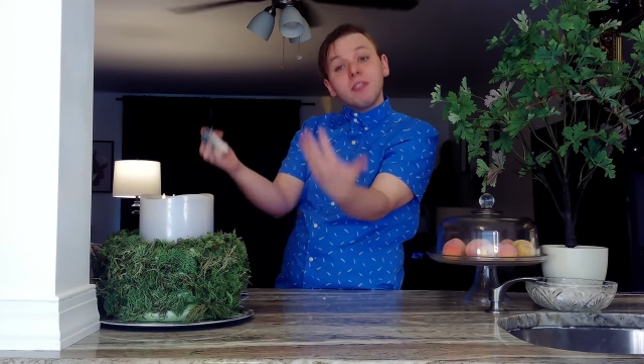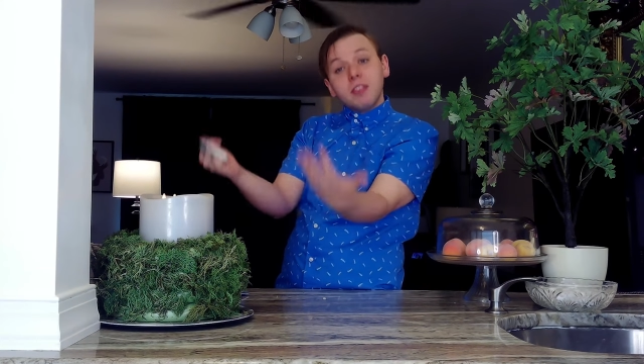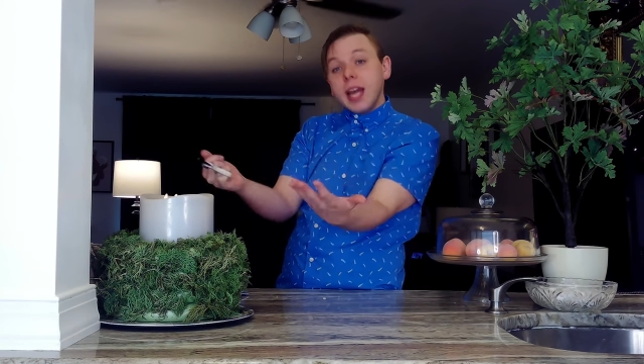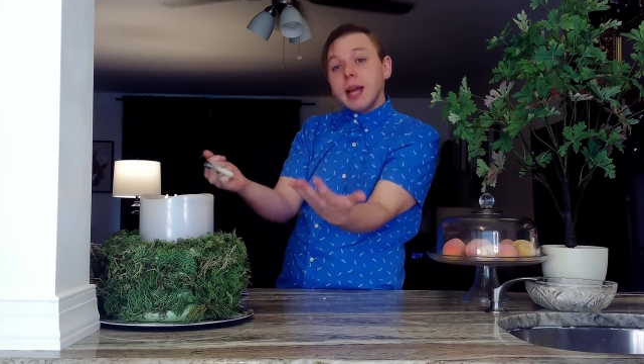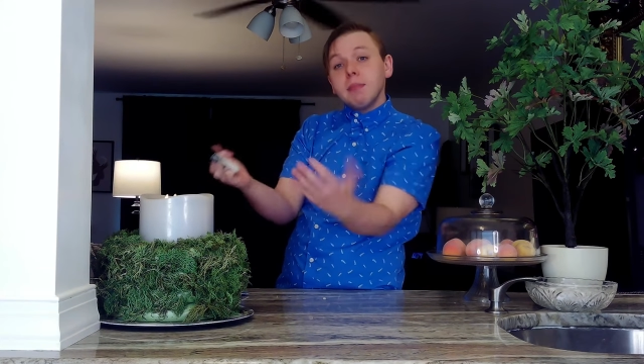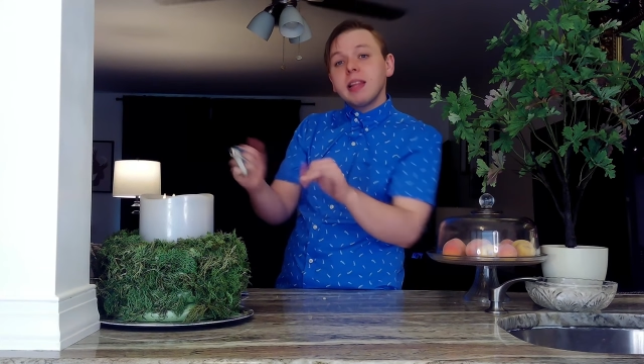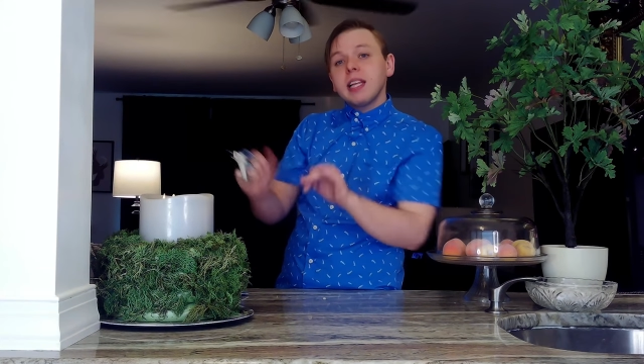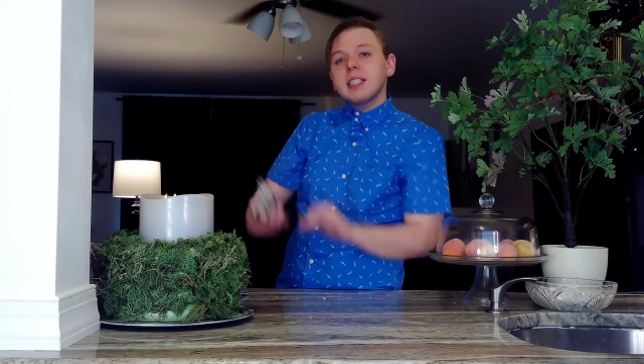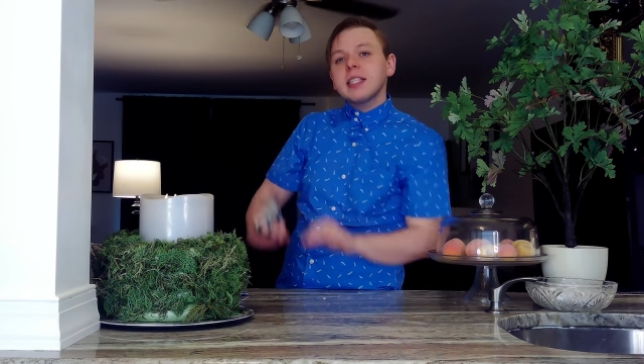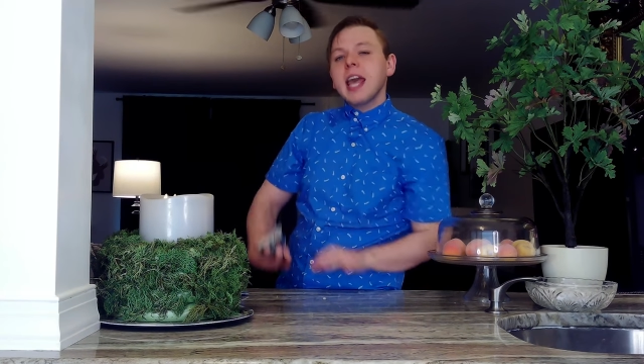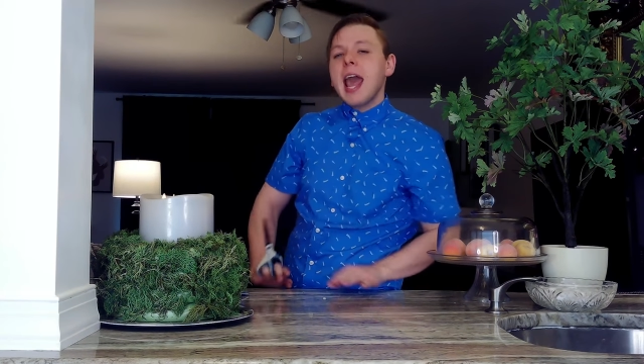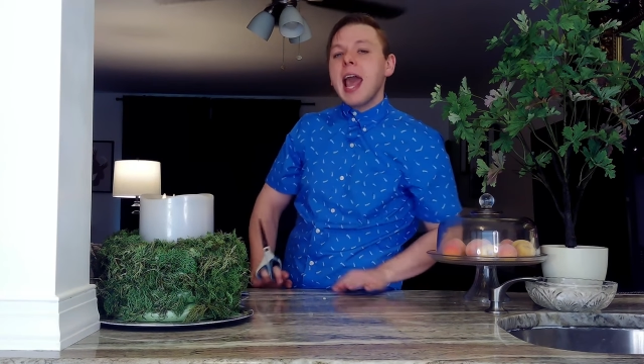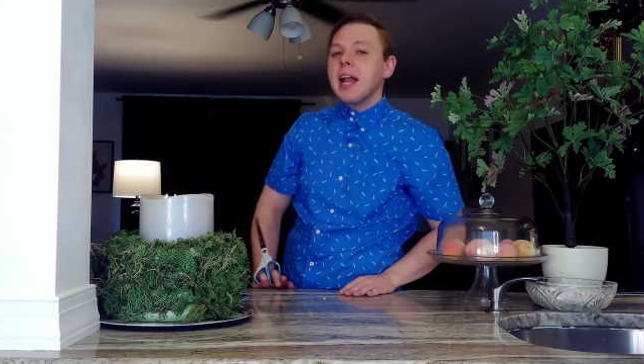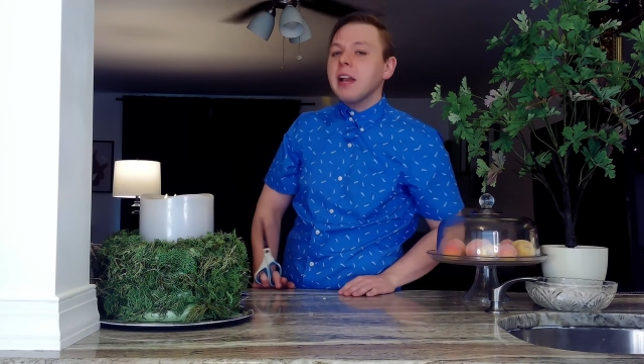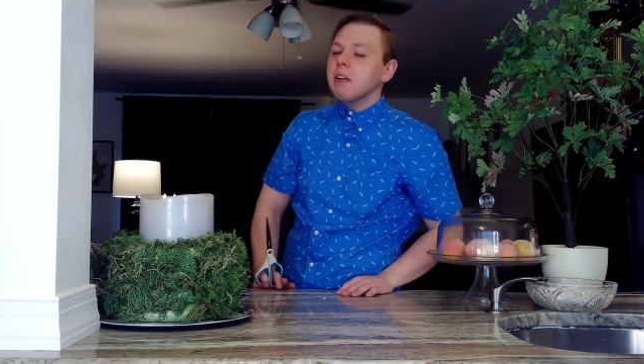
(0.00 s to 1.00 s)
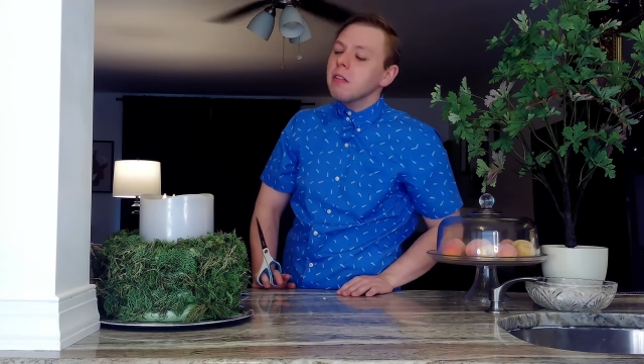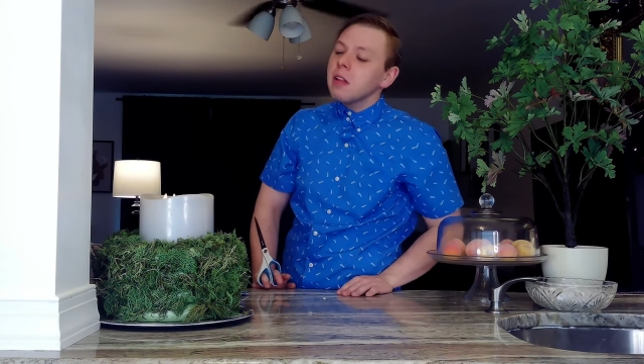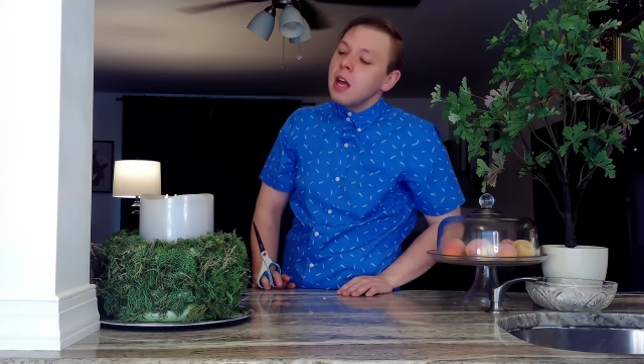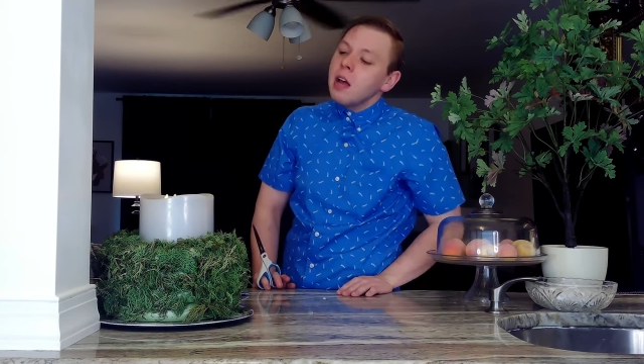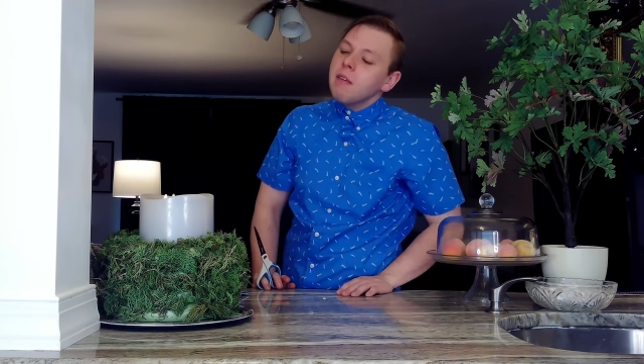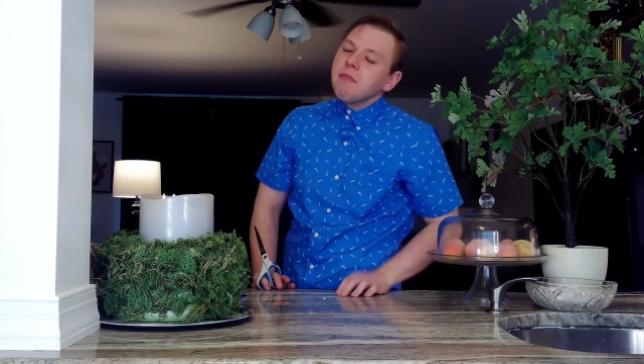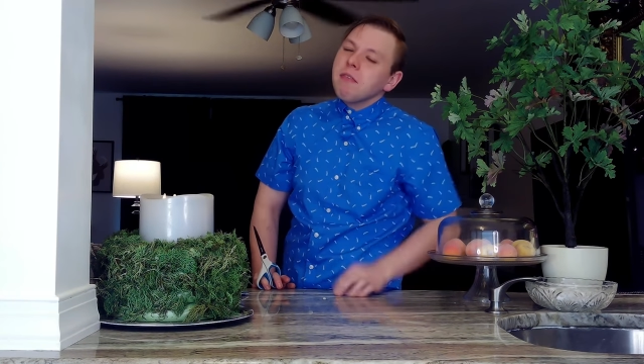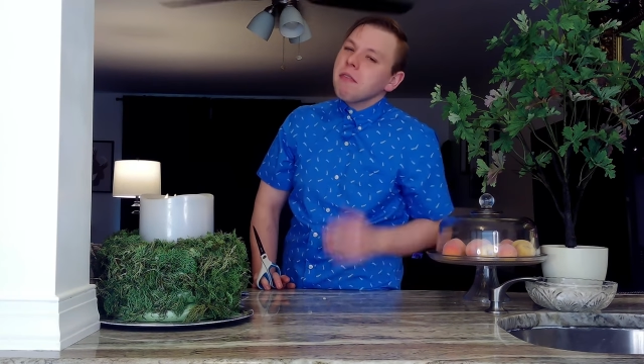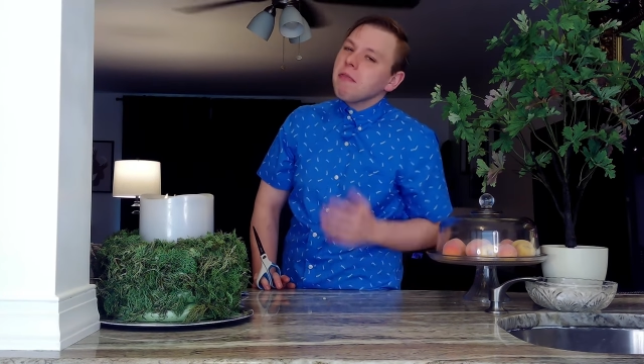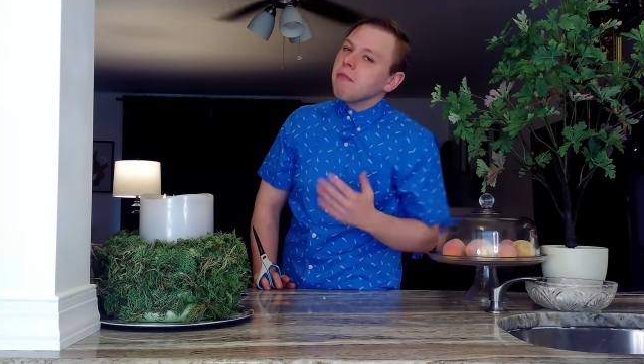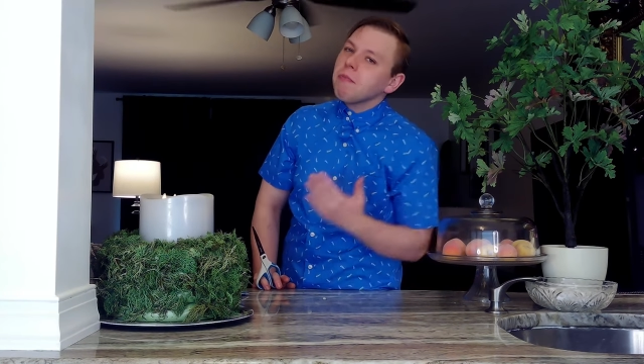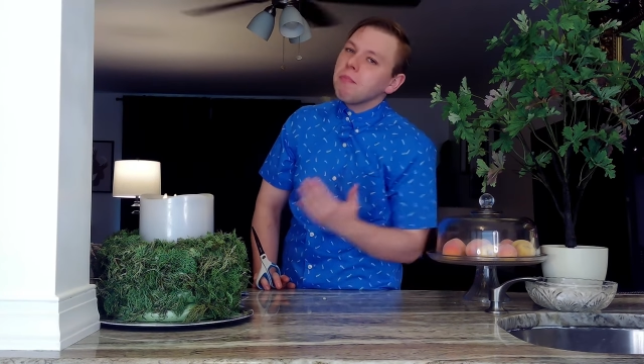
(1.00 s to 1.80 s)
flameless candle for